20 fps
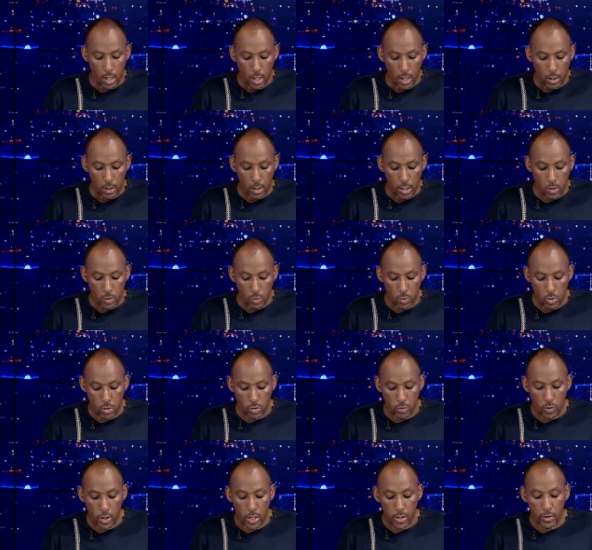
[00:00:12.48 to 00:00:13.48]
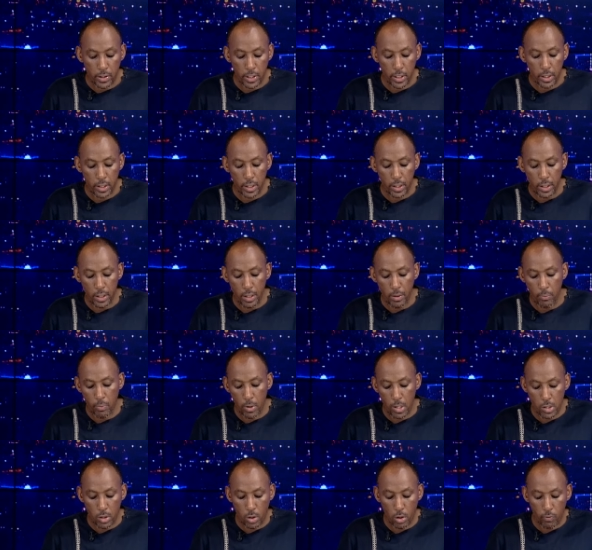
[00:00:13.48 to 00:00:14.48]
This was reiterated in a
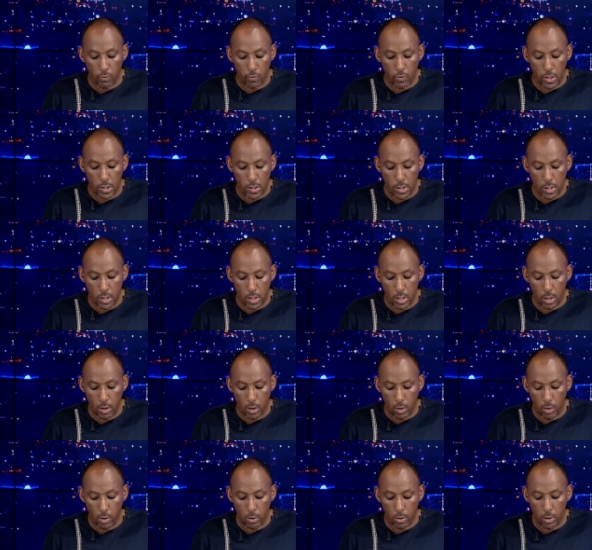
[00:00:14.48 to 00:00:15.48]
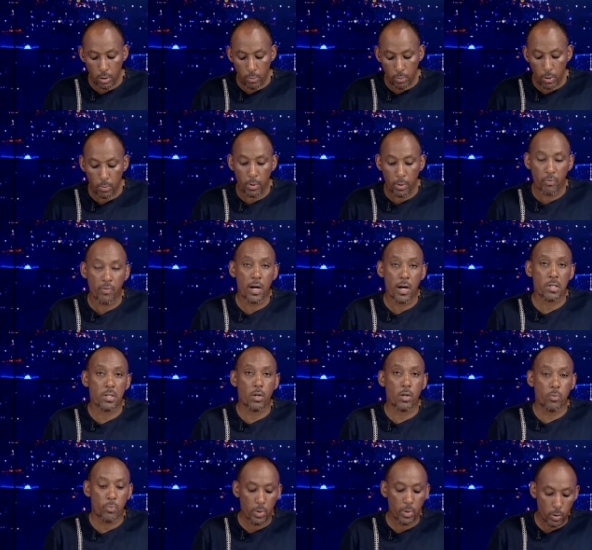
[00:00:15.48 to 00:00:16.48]
press conference on the Marburg virus
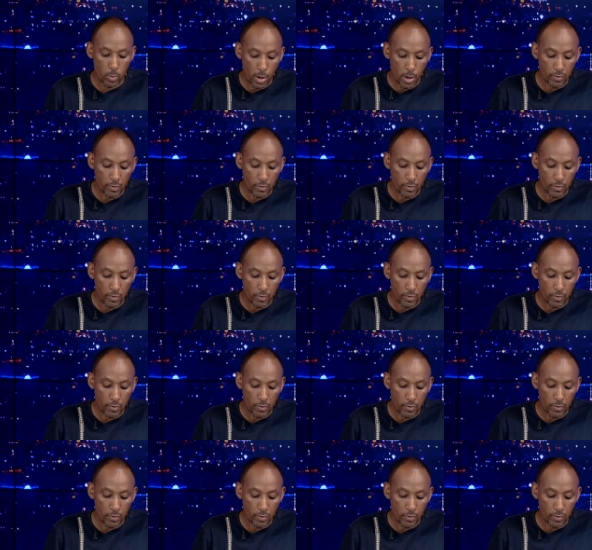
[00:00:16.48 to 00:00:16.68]
outbreak.